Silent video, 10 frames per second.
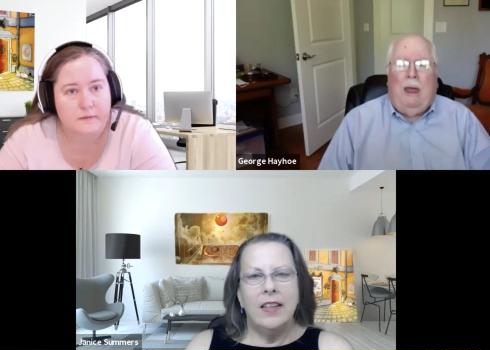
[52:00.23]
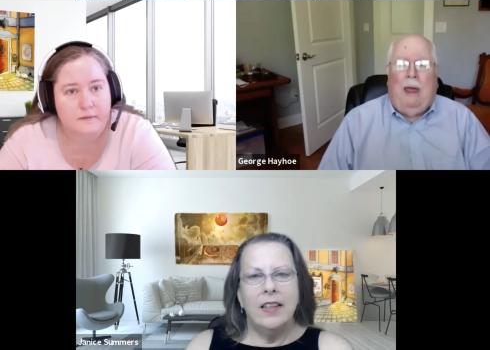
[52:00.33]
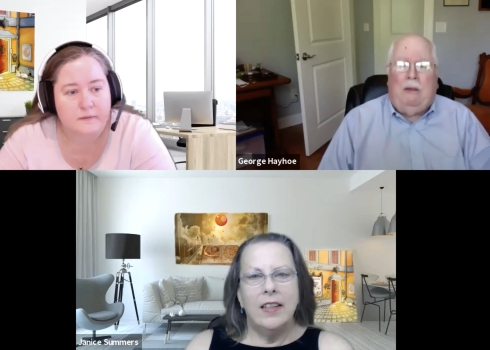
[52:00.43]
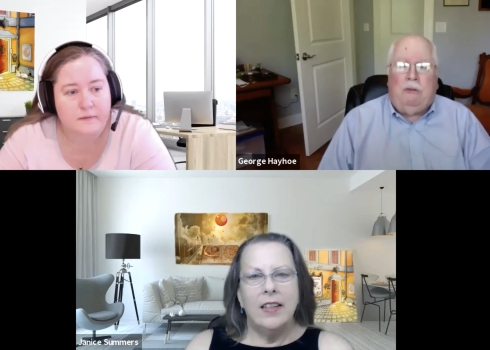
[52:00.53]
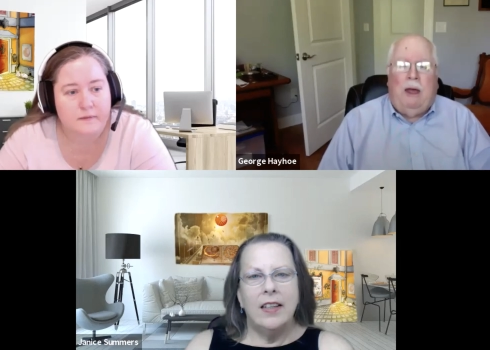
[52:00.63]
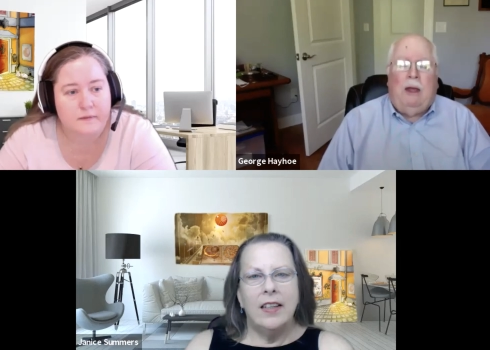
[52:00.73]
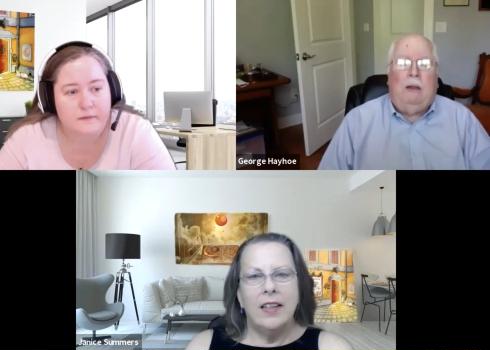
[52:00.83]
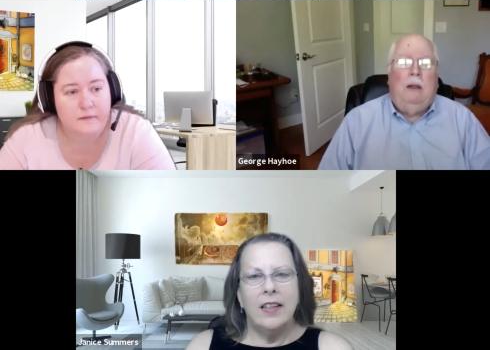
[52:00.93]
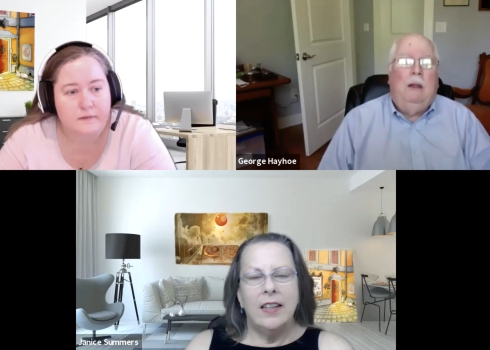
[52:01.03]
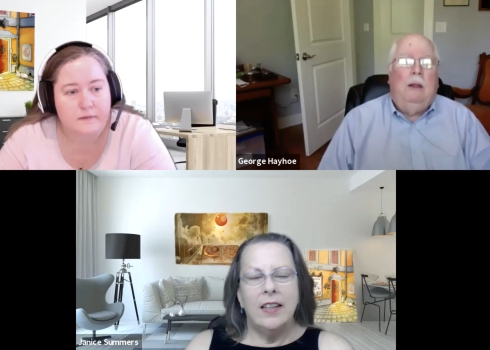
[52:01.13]
Speaker 1: as at
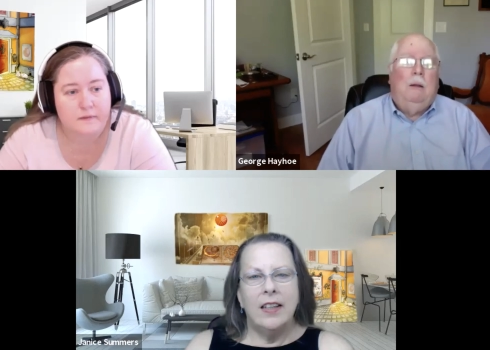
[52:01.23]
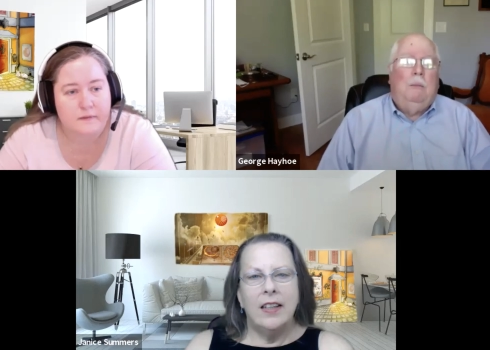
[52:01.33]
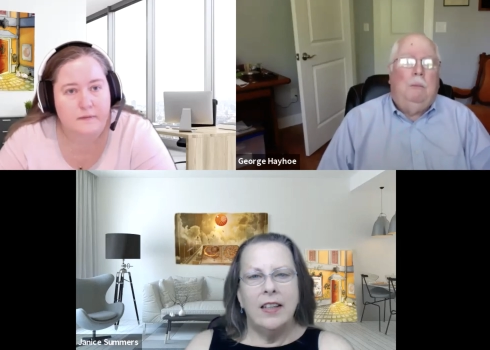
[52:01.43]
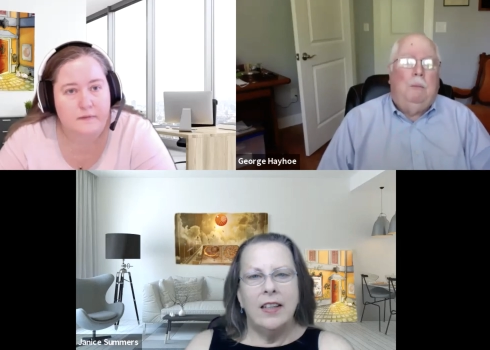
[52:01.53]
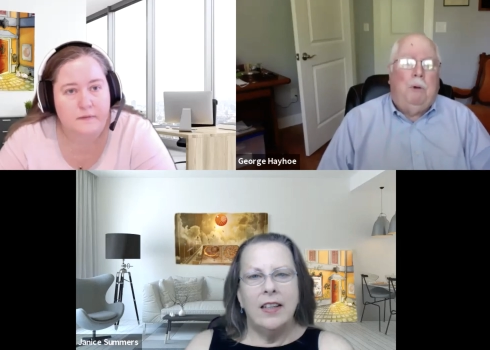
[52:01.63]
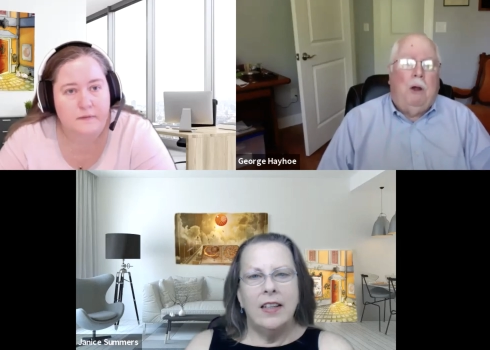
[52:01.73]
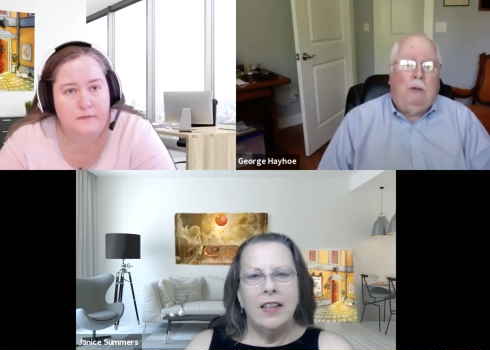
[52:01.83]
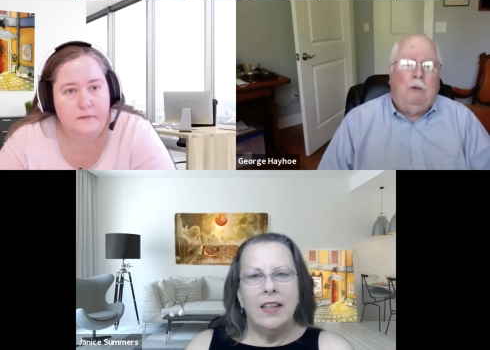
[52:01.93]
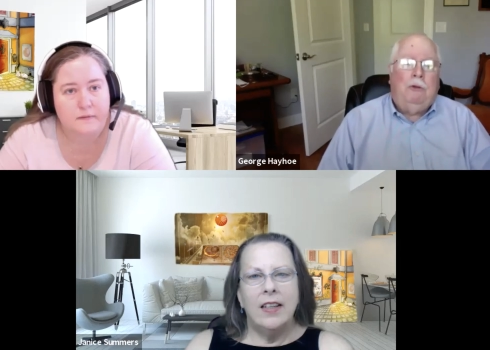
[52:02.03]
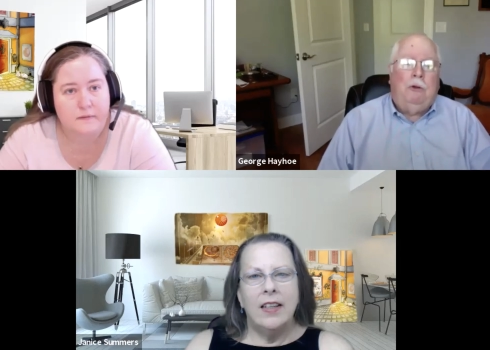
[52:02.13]

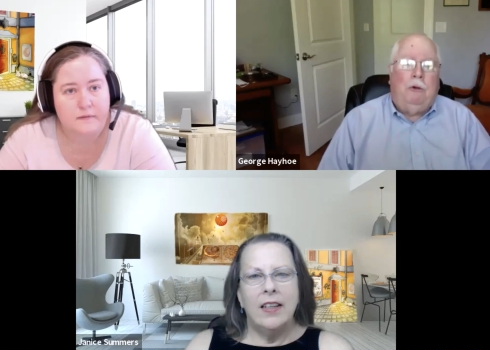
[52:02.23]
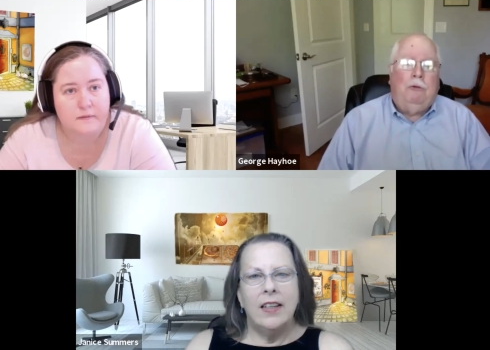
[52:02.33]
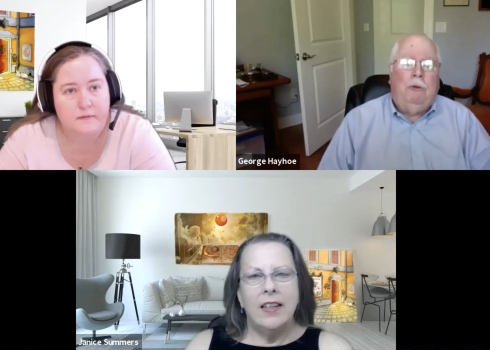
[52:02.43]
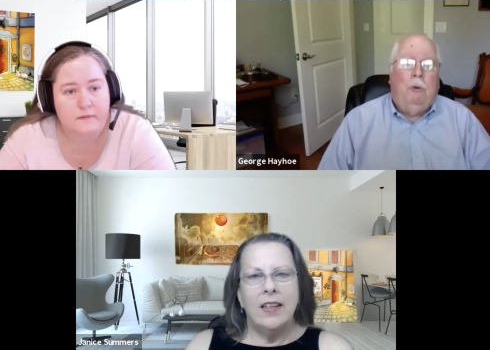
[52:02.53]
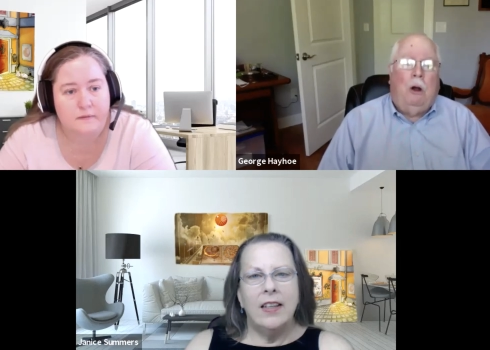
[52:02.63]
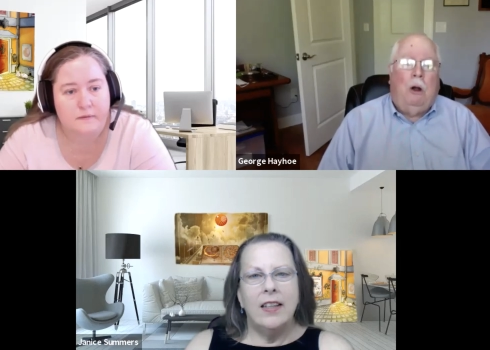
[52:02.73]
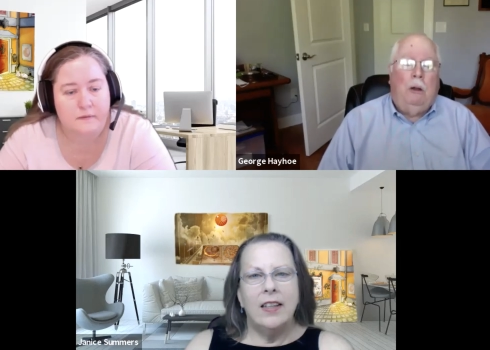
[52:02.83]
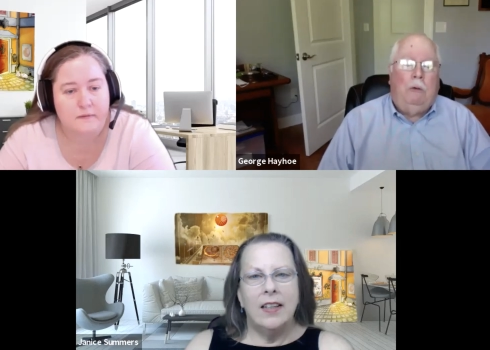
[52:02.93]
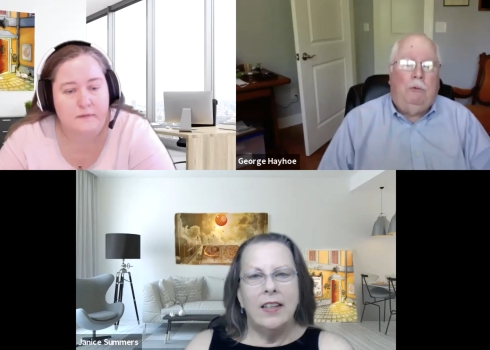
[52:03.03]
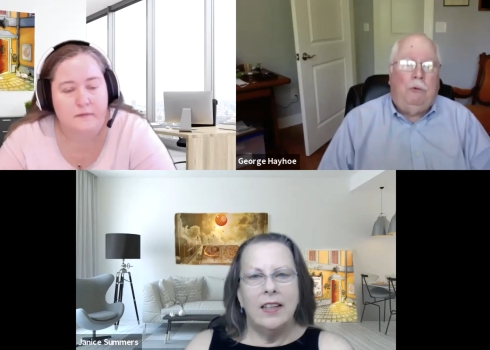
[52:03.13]
practitioners who are
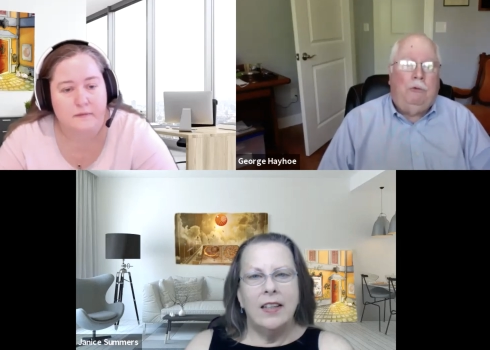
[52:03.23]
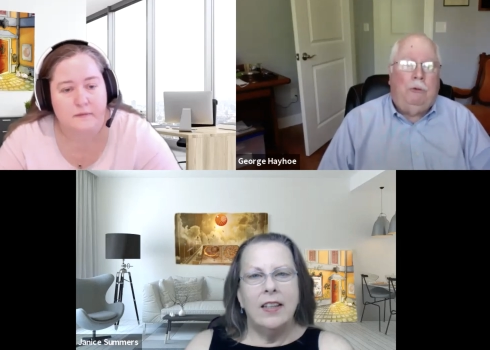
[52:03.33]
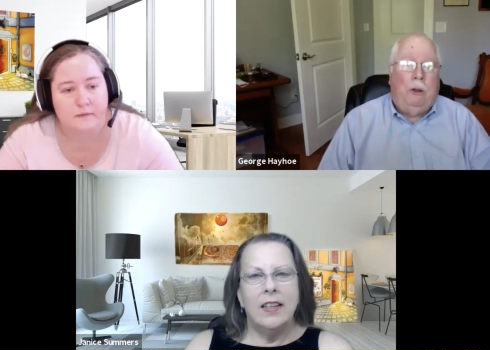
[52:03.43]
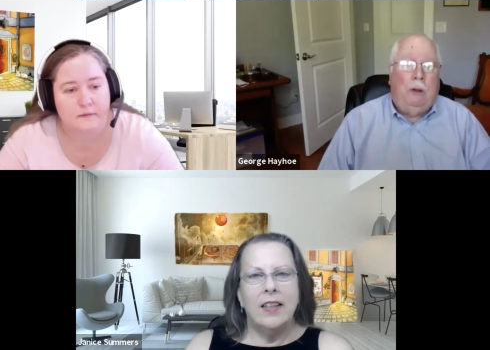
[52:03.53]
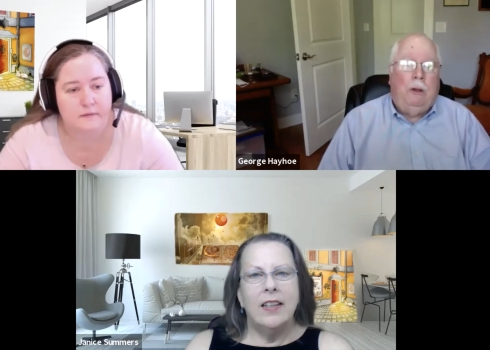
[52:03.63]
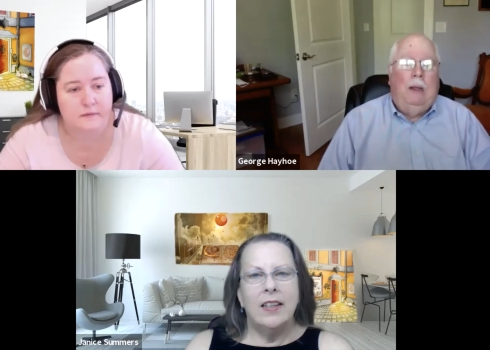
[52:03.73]
interested